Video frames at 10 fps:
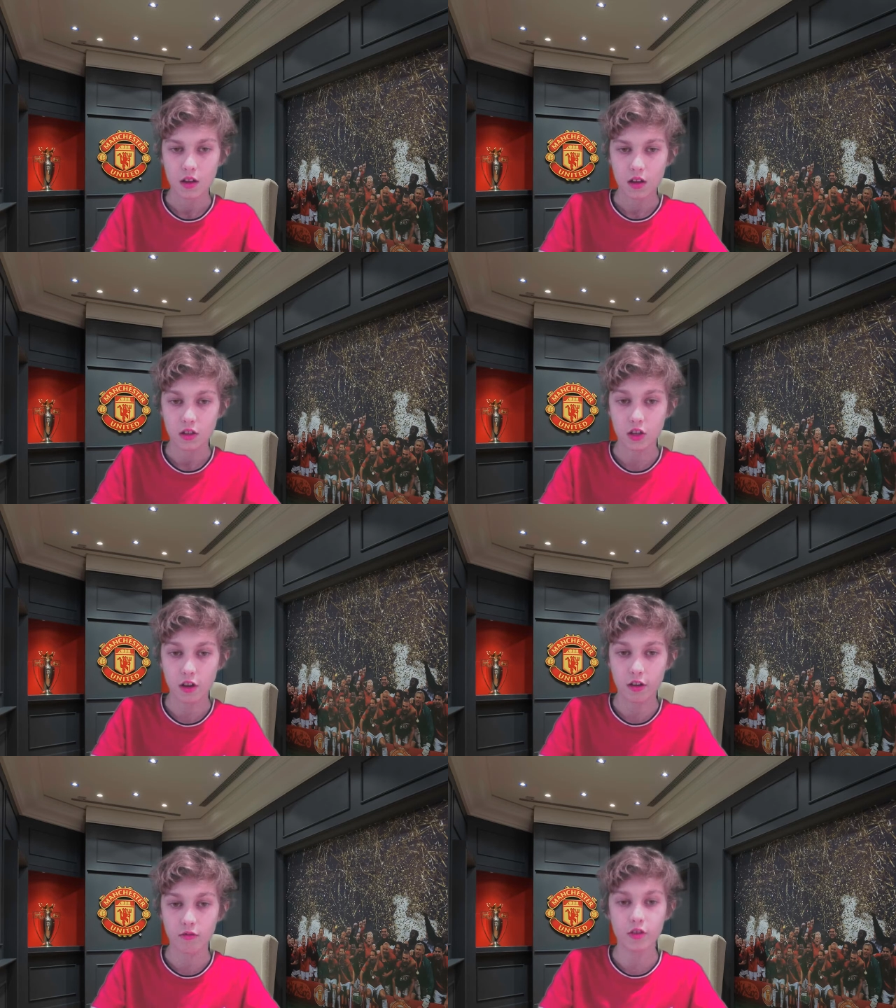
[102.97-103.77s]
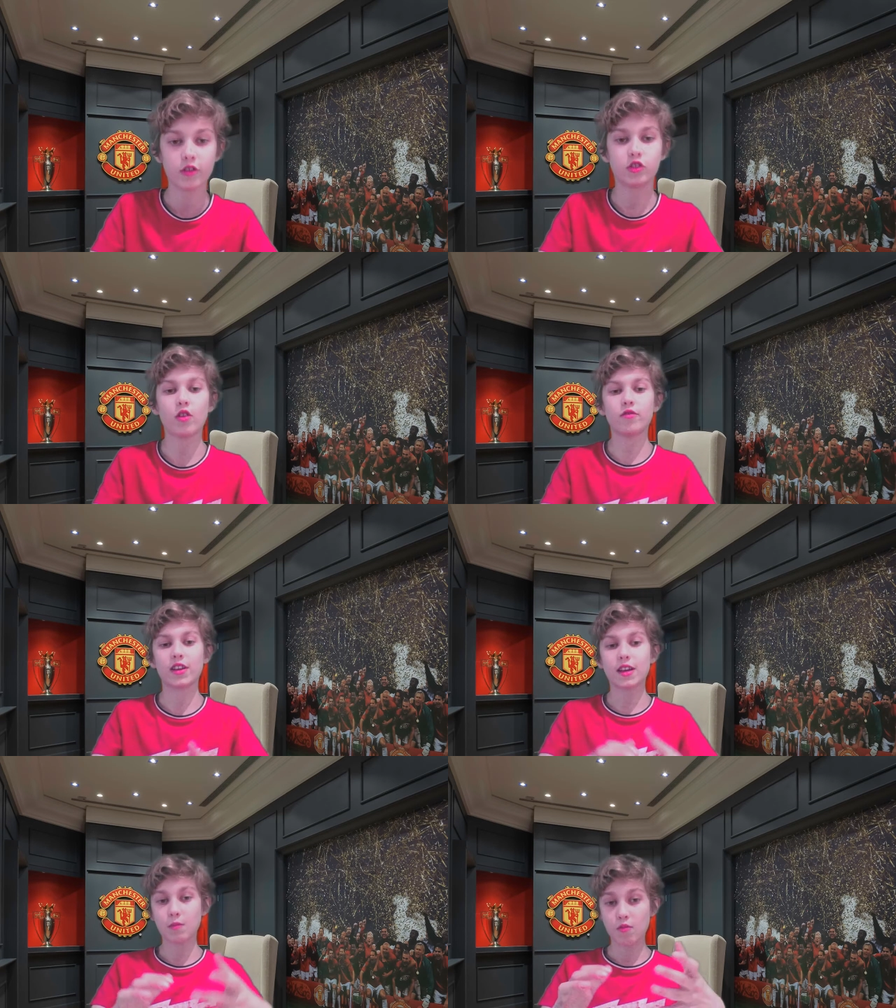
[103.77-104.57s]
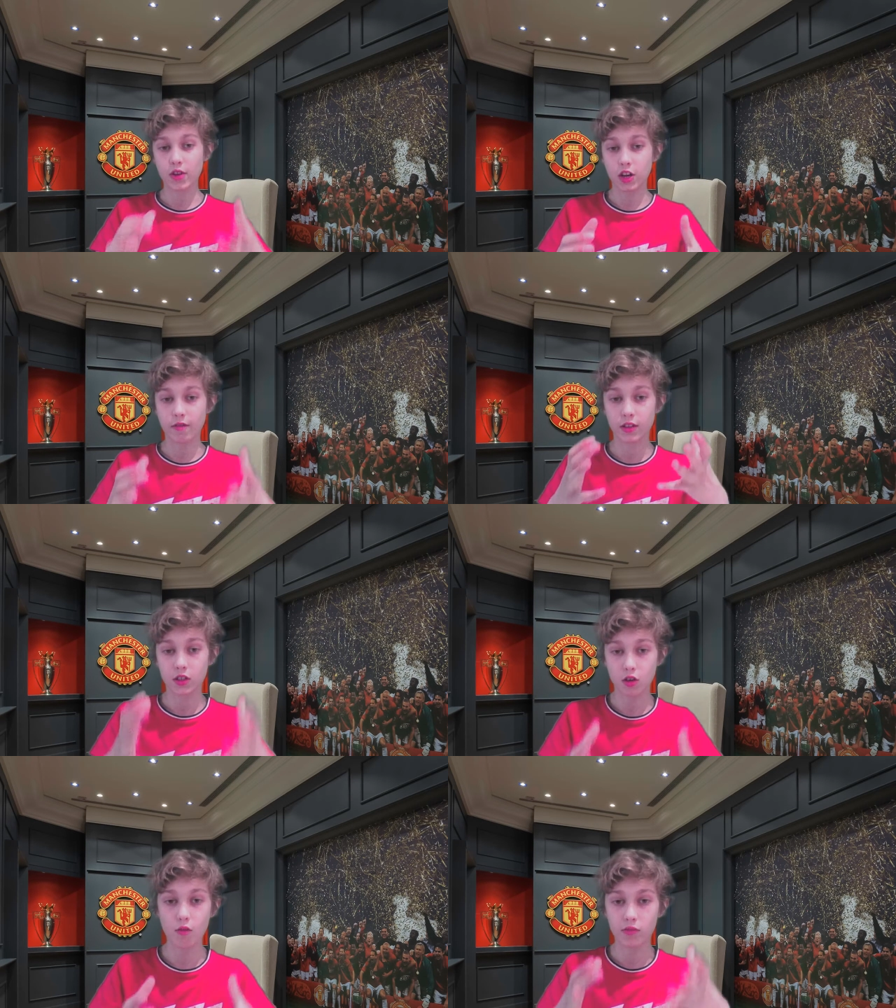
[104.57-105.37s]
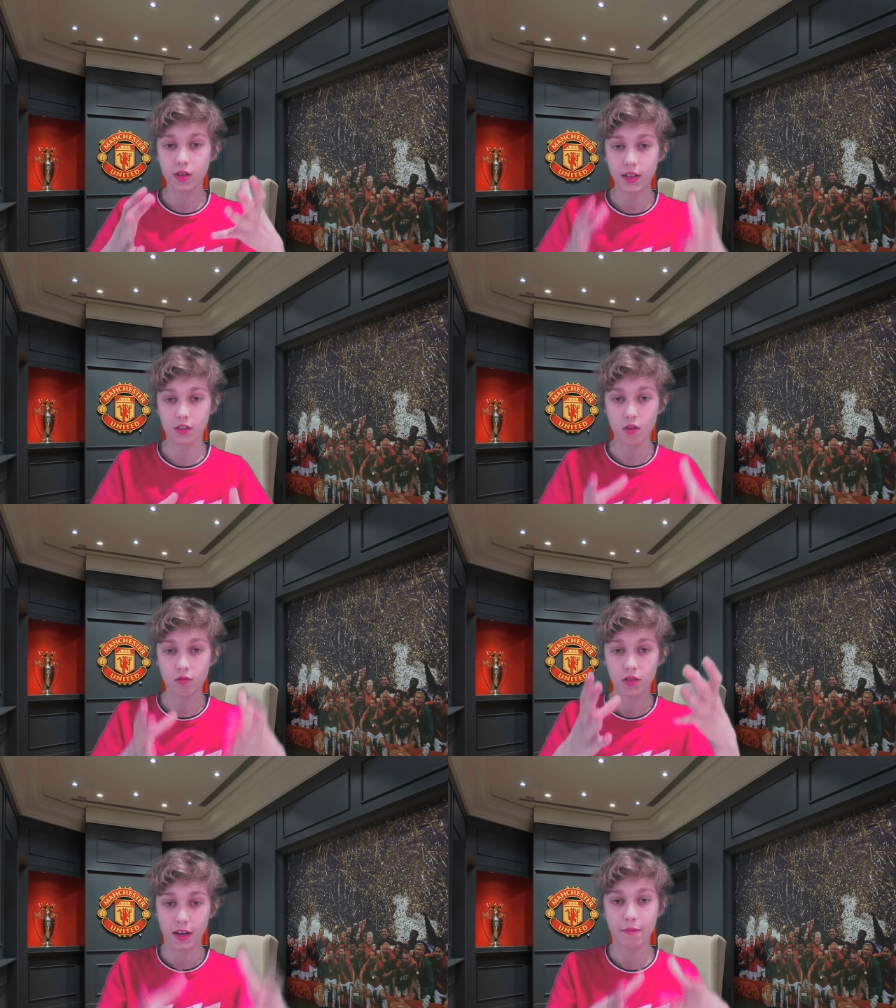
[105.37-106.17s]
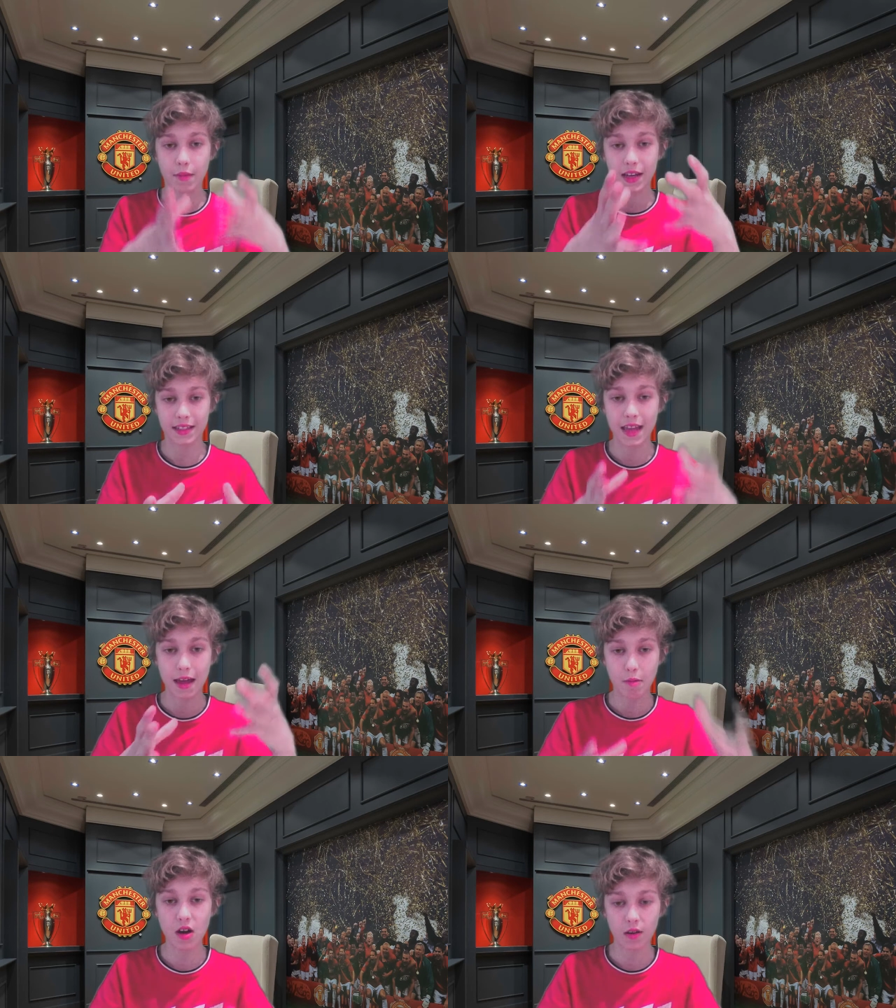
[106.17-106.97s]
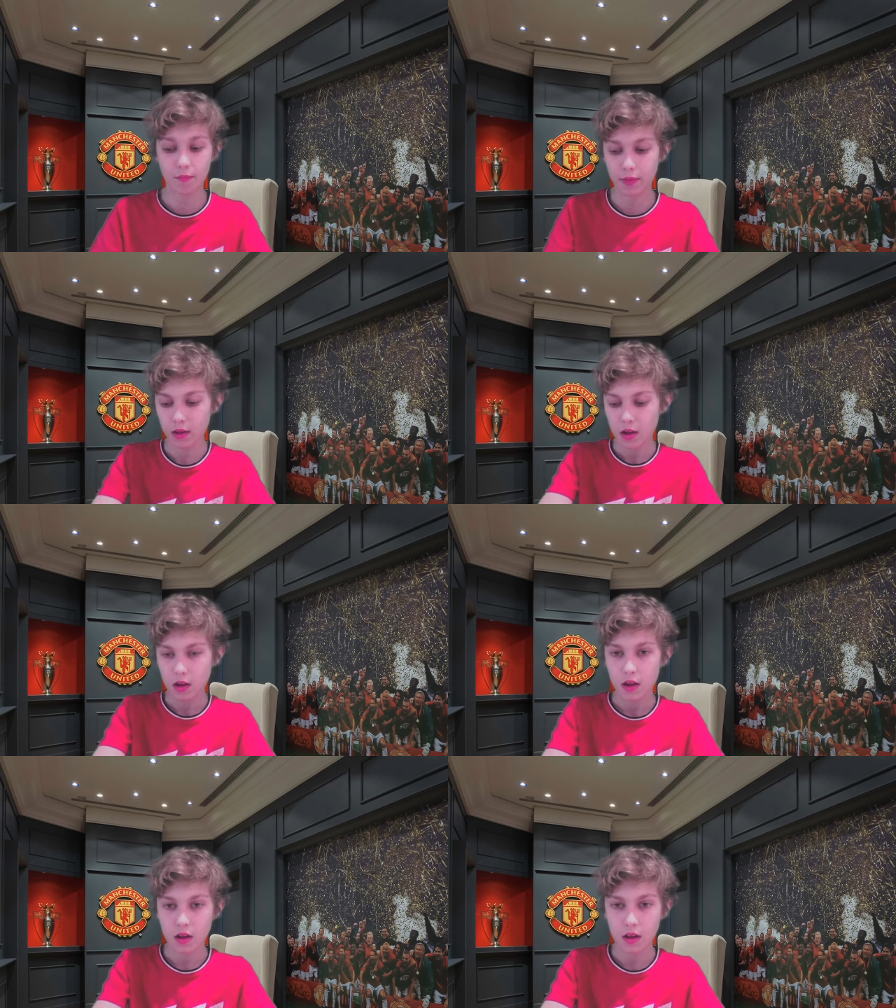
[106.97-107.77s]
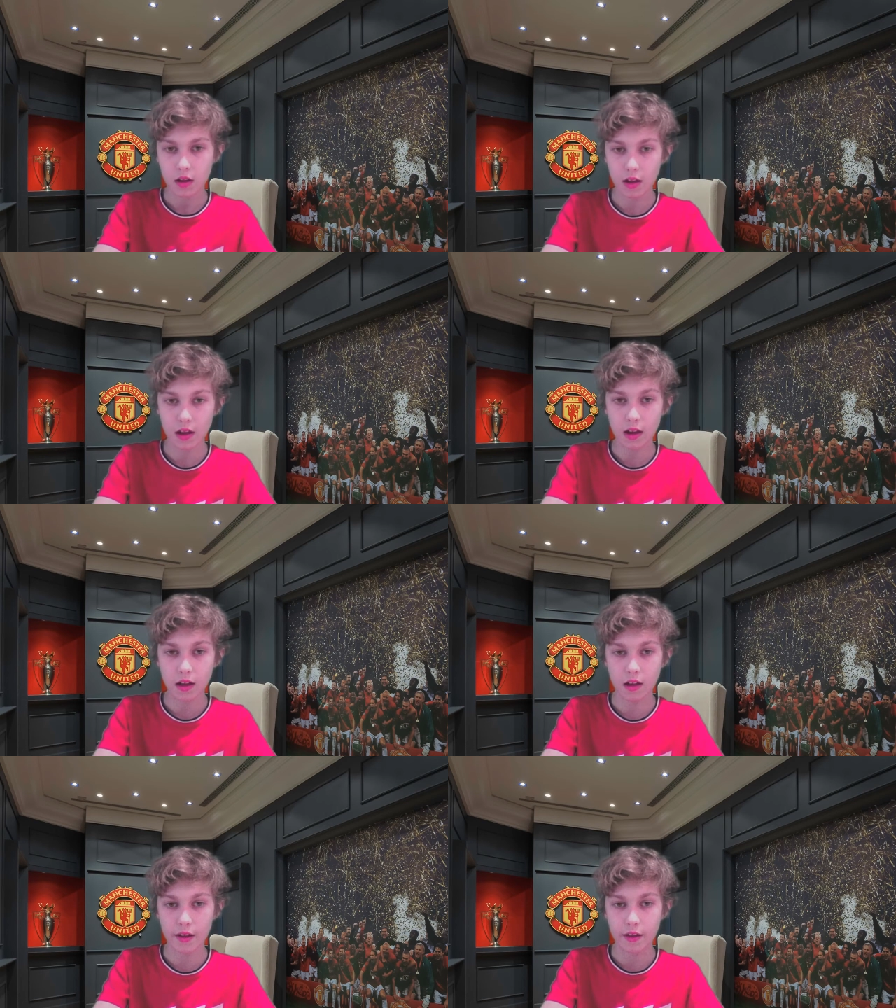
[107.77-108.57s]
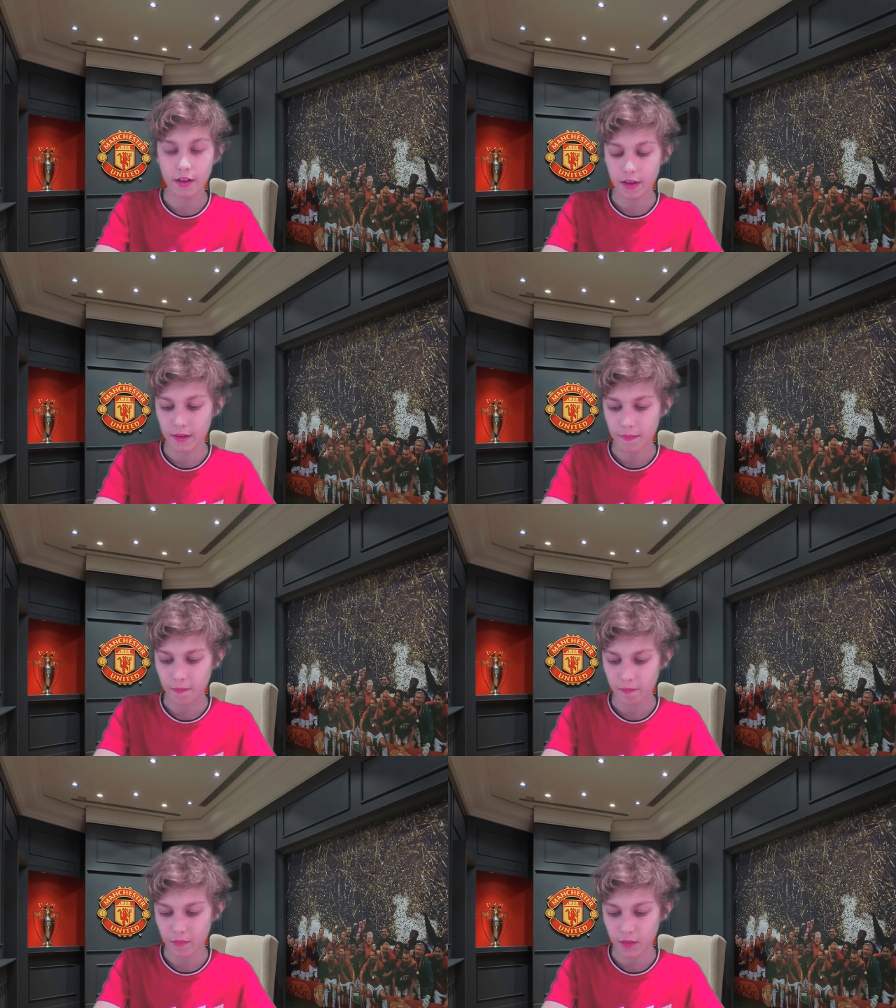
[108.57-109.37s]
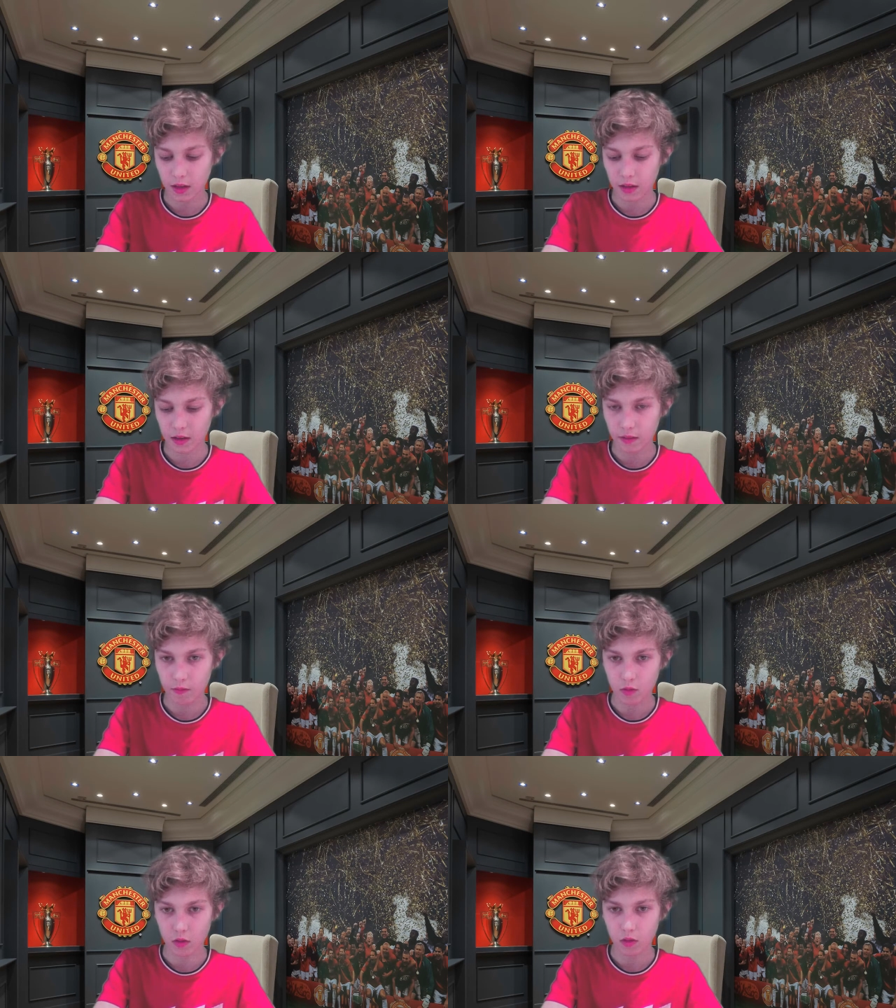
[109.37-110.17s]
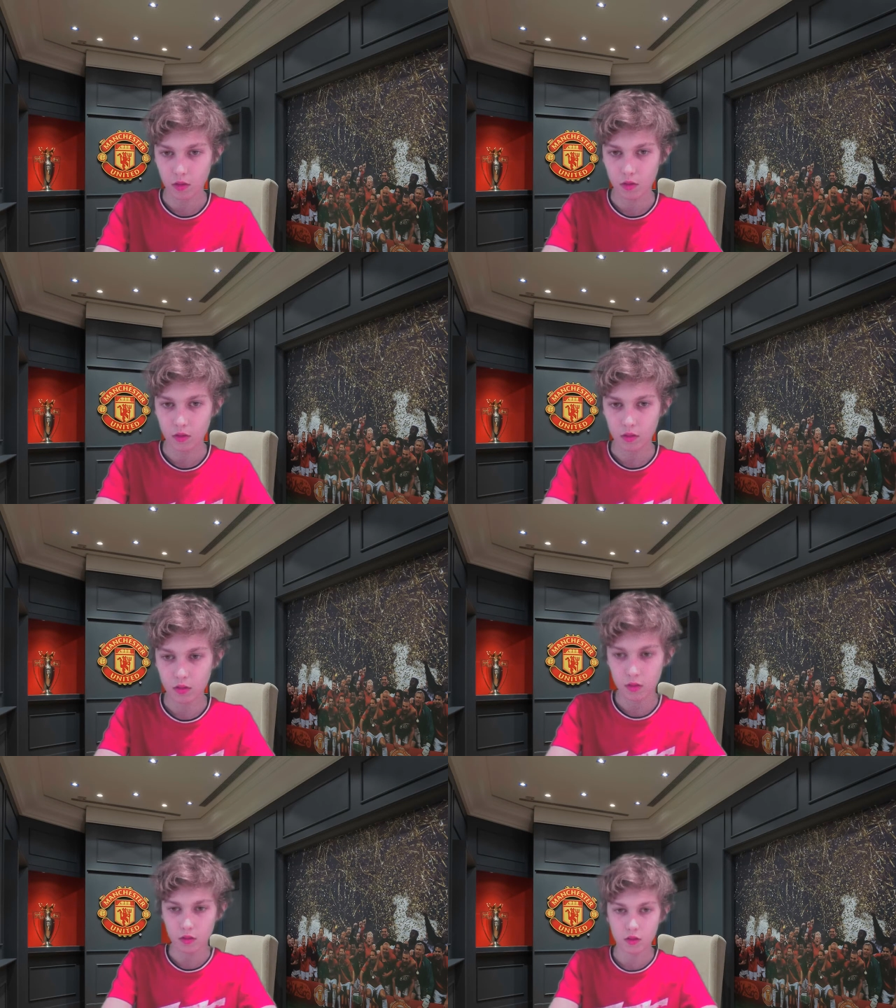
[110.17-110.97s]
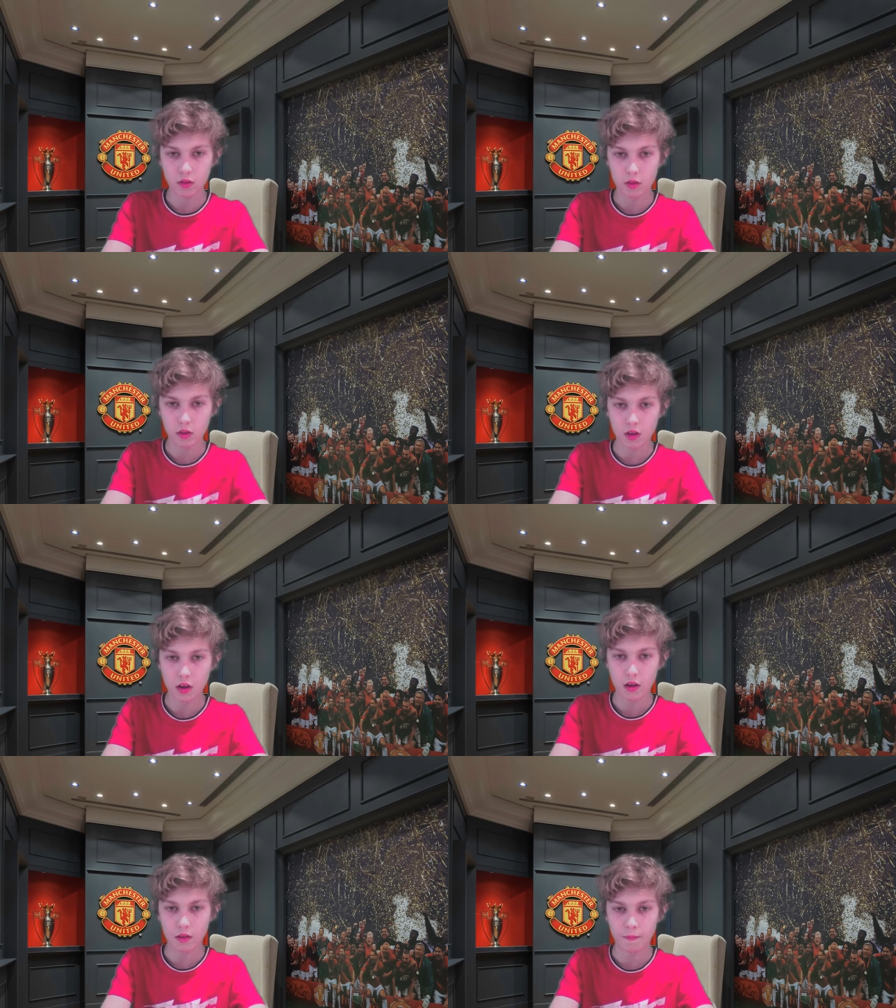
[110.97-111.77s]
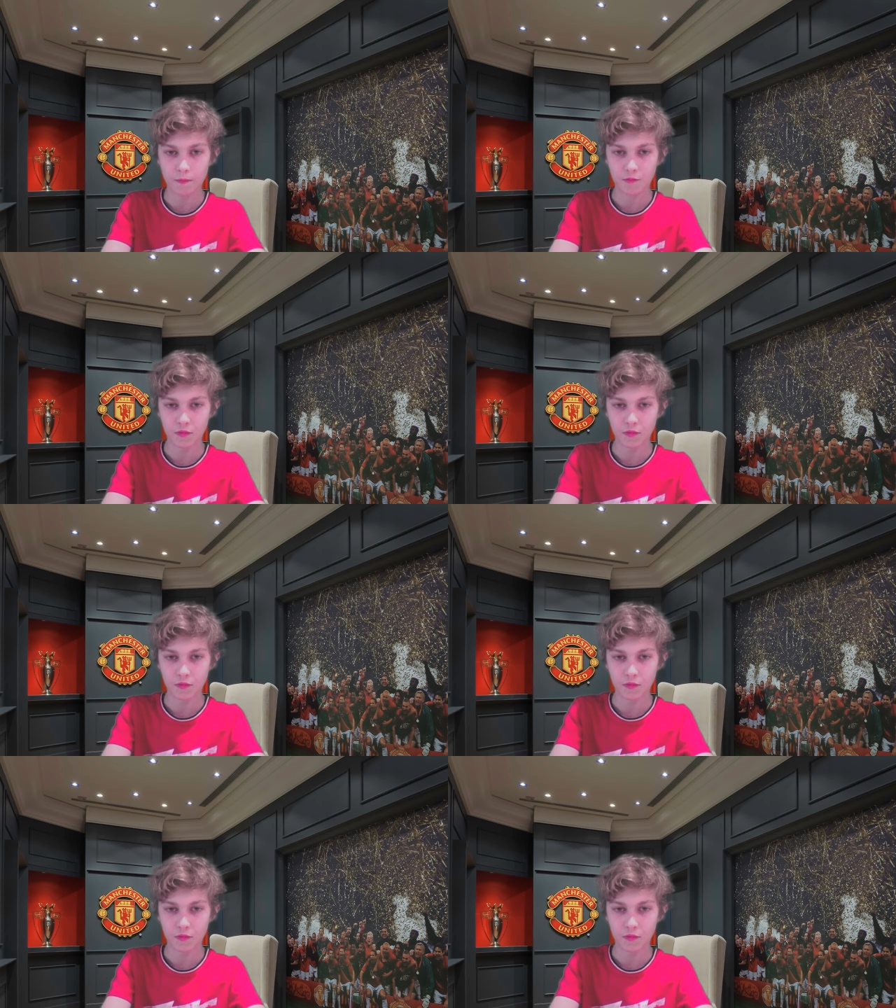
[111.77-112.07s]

So look, Jose Mourinho has totally, totally messed them up. Um, and then you've got, um, and